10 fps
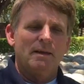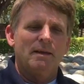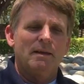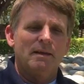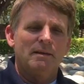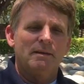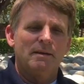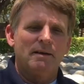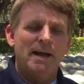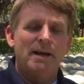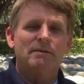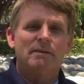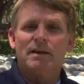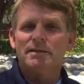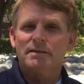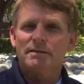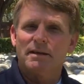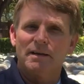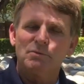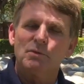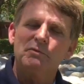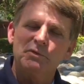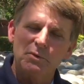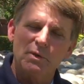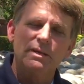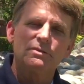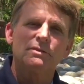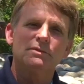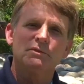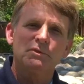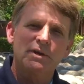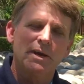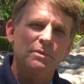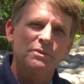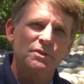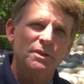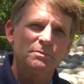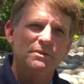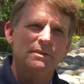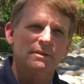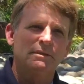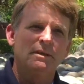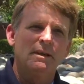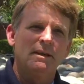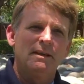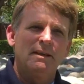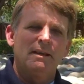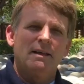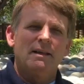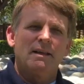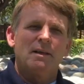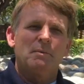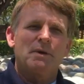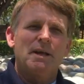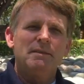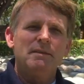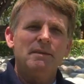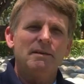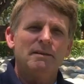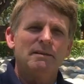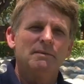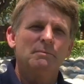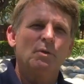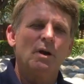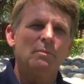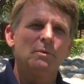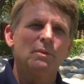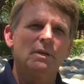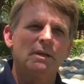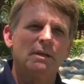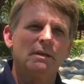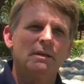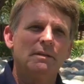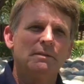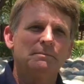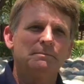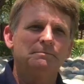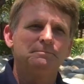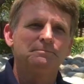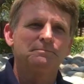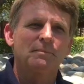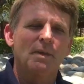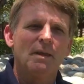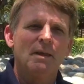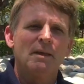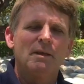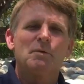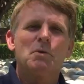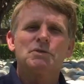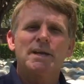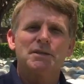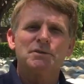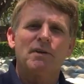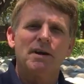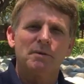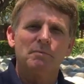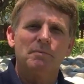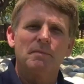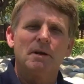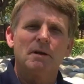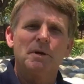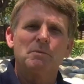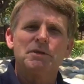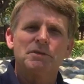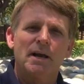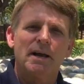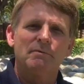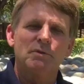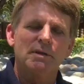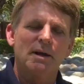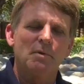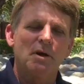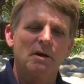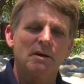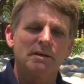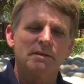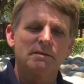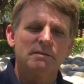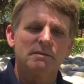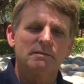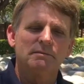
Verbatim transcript: And uh, had a lot of success, won a few races, few championships. But I think probably the most satisfying uh, memories that I have with Yamaha is